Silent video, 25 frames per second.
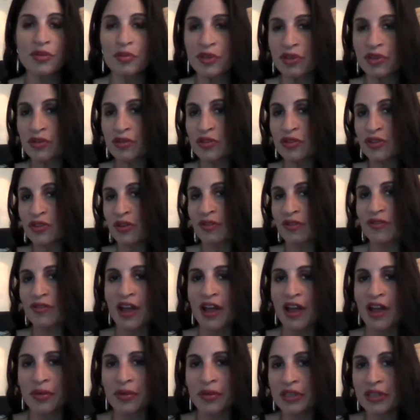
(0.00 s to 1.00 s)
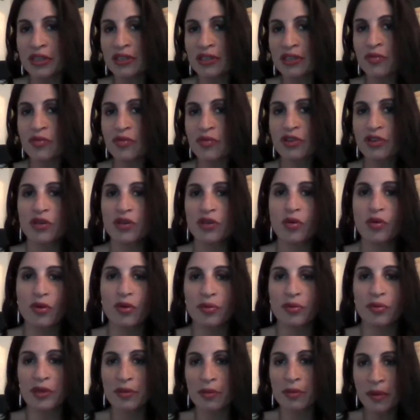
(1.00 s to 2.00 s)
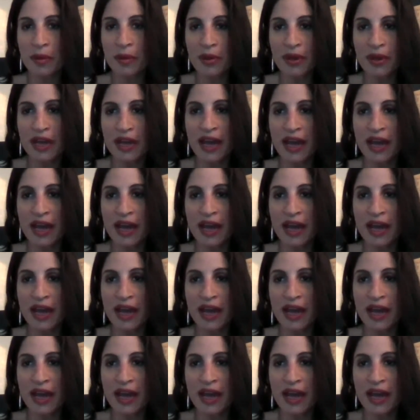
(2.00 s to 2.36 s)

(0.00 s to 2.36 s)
but you start following some really cool people,